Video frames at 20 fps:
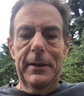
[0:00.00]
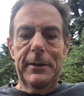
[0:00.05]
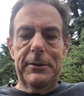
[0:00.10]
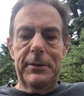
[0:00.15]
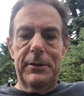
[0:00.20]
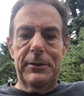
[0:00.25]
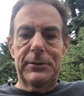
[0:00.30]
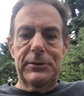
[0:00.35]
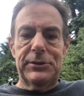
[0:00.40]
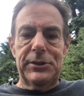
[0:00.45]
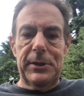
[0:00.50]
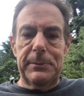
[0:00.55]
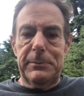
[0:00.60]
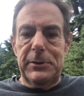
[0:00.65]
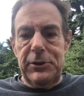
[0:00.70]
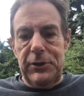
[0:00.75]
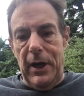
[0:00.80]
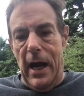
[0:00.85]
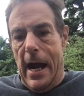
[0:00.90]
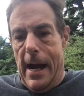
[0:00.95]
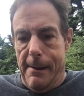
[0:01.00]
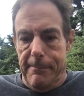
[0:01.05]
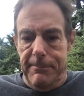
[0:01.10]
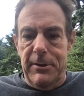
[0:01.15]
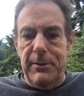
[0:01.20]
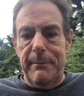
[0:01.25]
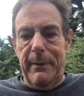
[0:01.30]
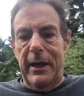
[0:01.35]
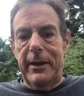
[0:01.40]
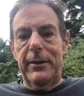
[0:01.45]
to subscribe
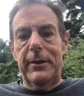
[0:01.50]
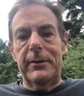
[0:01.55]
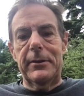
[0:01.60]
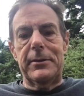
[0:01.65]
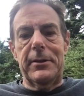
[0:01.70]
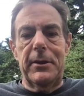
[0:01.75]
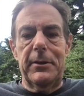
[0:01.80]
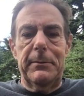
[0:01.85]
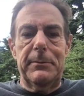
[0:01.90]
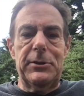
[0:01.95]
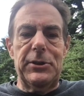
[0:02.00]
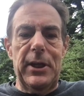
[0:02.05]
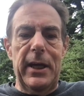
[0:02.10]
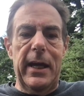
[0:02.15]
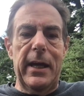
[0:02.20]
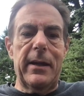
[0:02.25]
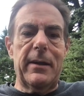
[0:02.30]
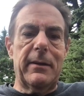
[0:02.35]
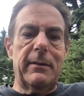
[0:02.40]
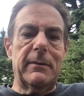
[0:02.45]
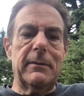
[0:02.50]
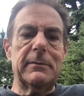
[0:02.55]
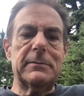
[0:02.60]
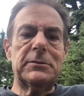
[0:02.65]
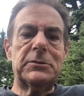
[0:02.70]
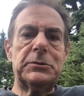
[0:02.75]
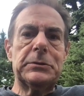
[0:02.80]
to my YouTube channel,